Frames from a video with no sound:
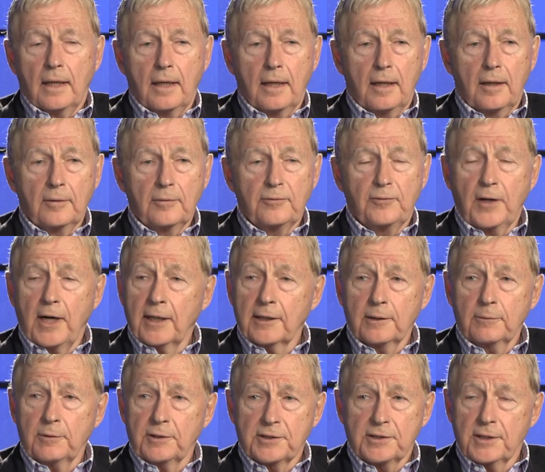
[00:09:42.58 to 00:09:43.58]

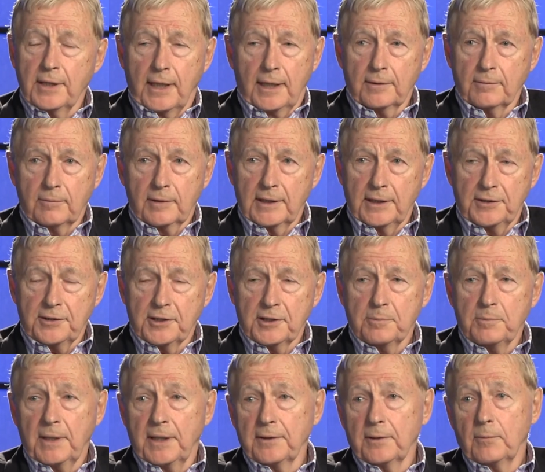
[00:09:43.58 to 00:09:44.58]
Father was not
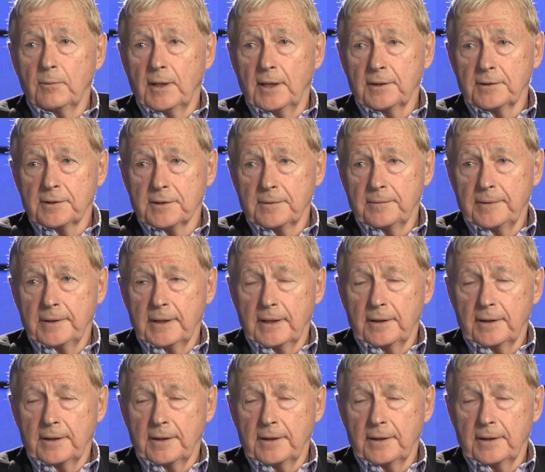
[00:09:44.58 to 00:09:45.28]
religious. Mother was.